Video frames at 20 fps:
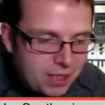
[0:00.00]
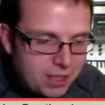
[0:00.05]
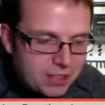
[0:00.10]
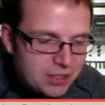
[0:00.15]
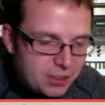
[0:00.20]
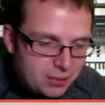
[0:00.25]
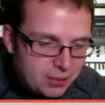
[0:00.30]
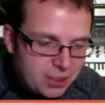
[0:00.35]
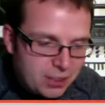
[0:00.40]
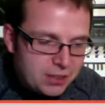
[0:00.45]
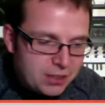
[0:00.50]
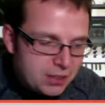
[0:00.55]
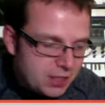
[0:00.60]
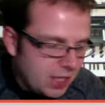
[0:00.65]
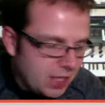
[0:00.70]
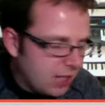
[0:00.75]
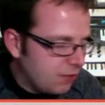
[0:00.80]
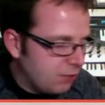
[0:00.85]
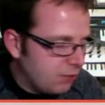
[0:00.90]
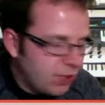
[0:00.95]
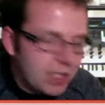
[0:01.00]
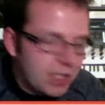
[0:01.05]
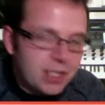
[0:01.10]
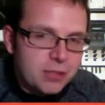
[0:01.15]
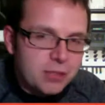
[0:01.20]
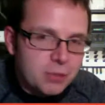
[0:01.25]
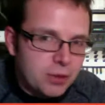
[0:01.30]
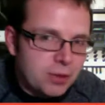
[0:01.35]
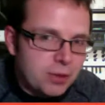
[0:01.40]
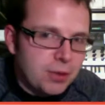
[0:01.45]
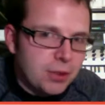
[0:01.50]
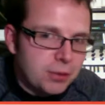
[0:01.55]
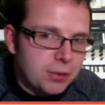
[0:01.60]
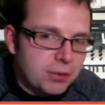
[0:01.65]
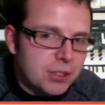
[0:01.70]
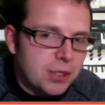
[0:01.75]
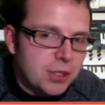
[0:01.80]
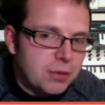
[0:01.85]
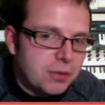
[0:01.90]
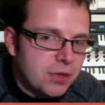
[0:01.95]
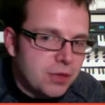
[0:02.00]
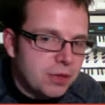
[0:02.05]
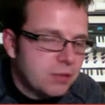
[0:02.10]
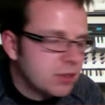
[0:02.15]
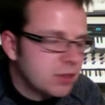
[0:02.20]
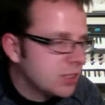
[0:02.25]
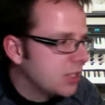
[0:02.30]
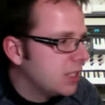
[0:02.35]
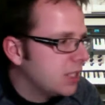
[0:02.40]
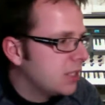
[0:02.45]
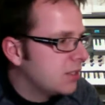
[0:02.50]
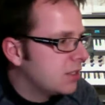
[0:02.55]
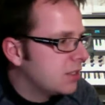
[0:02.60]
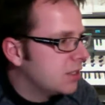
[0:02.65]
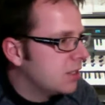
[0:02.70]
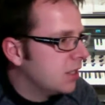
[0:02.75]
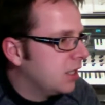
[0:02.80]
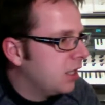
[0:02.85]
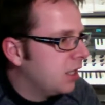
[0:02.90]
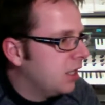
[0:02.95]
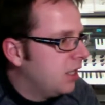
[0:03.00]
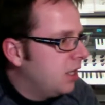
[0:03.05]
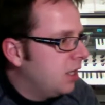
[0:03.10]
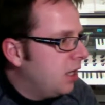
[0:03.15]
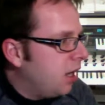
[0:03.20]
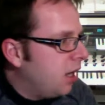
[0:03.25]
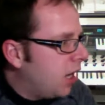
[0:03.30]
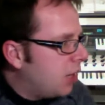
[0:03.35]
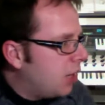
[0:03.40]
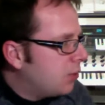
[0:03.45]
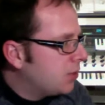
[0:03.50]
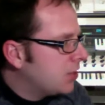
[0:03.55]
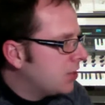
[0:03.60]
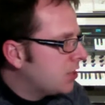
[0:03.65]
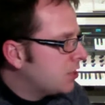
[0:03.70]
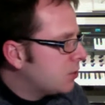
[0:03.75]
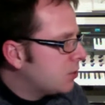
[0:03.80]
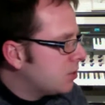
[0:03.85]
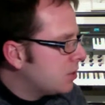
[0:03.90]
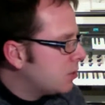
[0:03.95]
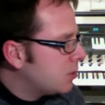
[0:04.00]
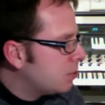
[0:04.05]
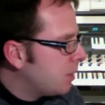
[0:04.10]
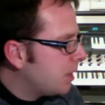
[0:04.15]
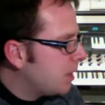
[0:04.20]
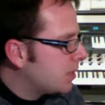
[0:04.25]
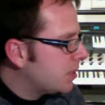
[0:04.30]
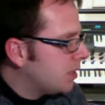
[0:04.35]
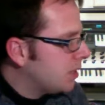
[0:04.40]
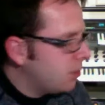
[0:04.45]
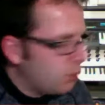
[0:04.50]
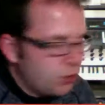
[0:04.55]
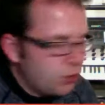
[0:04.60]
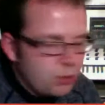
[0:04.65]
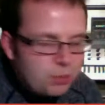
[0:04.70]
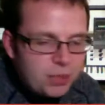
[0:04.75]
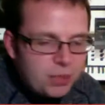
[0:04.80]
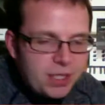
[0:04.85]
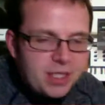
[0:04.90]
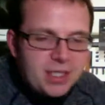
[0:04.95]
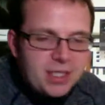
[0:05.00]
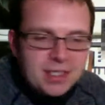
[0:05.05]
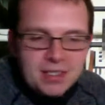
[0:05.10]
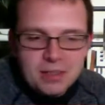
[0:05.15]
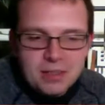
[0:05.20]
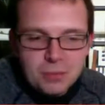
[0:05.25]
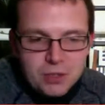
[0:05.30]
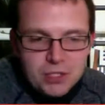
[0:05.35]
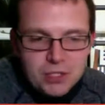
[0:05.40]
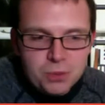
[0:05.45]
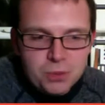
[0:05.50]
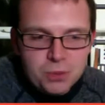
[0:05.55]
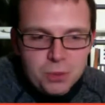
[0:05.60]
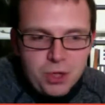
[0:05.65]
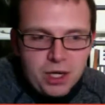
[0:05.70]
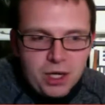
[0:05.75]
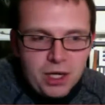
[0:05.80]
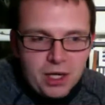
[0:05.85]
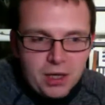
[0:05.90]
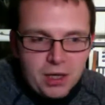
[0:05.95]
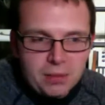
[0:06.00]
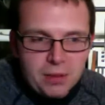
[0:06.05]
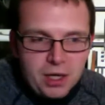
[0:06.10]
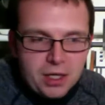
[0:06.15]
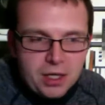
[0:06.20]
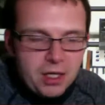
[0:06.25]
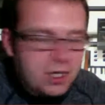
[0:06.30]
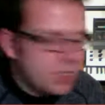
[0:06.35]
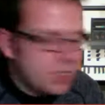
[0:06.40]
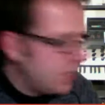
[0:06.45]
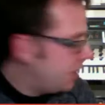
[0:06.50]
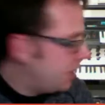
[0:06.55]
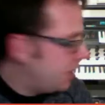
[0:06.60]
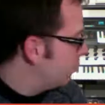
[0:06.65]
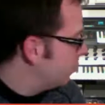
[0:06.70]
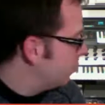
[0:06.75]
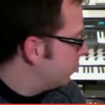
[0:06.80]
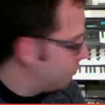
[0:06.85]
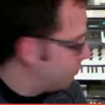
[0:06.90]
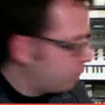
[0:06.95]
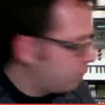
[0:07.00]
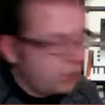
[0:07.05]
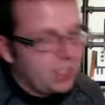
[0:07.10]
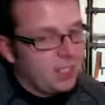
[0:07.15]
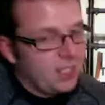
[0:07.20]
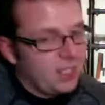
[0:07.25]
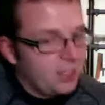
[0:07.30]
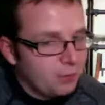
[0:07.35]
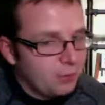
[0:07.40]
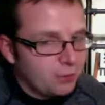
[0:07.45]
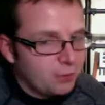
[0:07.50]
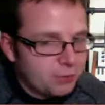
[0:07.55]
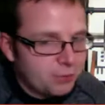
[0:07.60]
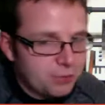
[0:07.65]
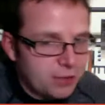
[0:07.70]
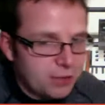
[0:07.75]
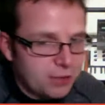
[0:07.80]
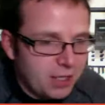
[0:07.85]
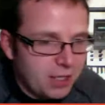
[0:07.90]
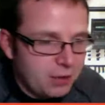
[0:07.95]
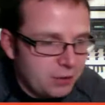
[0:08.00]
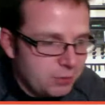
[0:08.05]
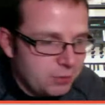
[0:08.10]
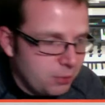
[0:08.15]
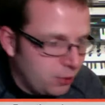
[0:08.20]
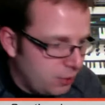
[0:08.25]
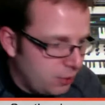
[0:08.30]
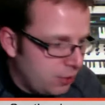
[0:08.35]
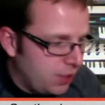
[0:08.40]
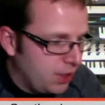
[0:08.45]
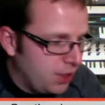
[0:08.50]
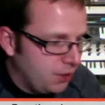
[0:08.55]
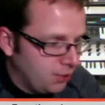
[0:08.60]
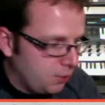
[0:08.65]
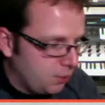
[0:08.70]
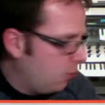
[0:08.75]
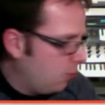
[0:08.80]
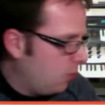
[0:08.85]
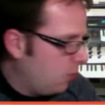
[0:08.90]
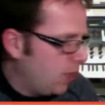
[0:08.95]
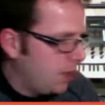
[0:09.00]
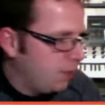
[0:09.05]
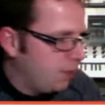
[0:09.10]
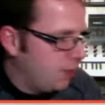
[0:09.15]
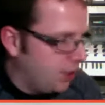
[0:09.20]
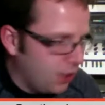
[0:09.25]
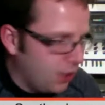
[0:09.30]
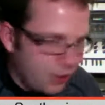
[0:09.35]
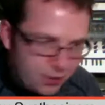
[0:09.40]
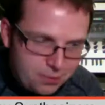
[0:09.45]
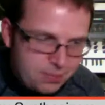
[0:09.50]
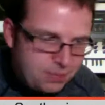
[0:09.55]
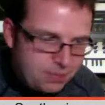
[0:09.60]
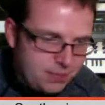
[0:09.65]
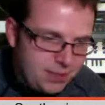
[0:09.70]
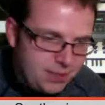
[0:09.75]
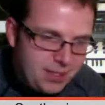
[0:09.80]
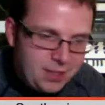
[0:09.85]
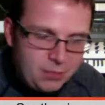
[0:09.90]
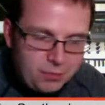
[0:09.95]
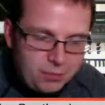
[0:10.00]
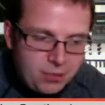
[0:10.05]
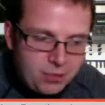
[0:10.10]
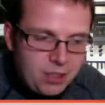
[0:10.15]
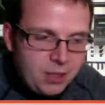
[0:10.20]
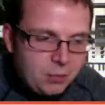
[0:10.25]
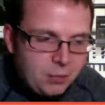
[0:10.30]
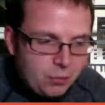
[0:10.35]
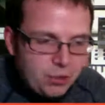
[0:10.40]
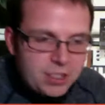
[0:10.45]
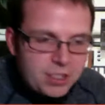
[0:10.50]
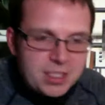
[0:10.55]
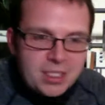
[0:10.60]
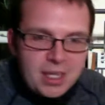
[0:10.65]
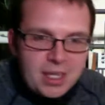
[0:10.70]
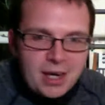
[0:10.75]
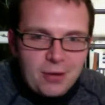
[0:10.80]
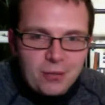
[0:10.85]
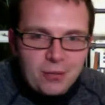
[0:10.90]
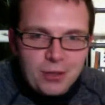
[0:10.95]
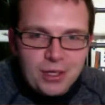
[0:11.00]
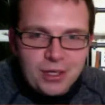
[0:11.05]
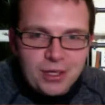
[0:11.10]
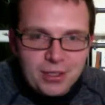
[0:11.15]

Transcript: I mean, that really is one of my all-time favourite synths. I always just suspected it would be, which is why I didn't. It wasn't free. It wasn't free. But it's way below what it's now worth.